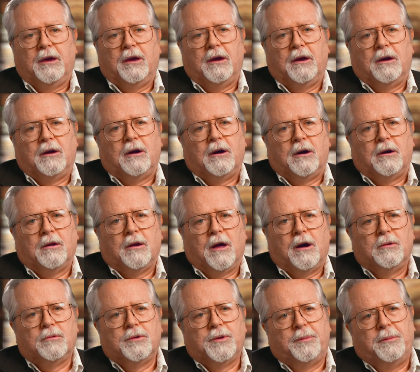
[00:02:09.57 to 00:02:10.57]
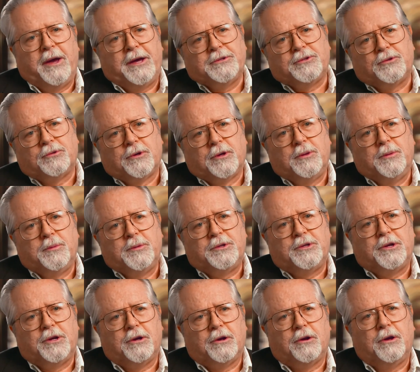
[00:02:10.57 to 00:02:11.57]
Along with mastering the
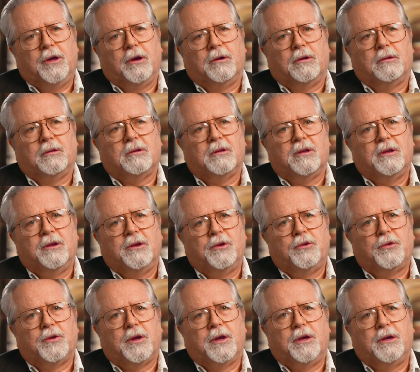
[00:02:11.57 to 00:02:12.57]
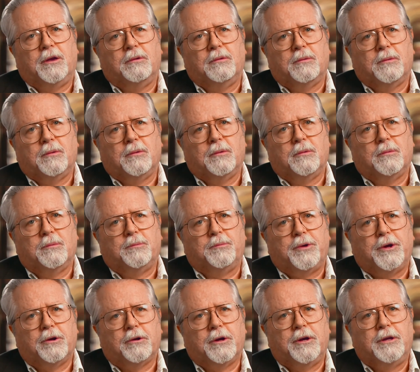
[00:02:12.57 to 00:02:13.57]
material is a
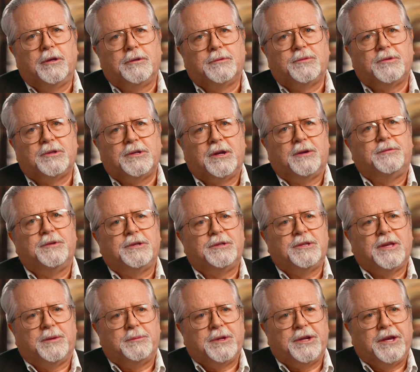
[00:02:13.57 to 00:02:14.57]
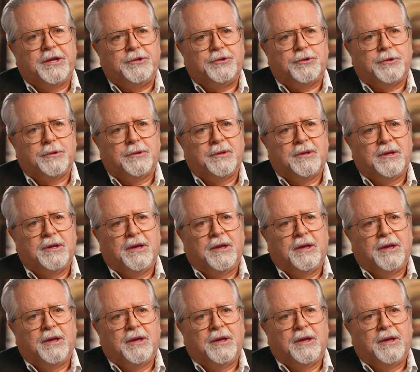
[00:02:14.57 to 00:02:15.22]
period of self-examination.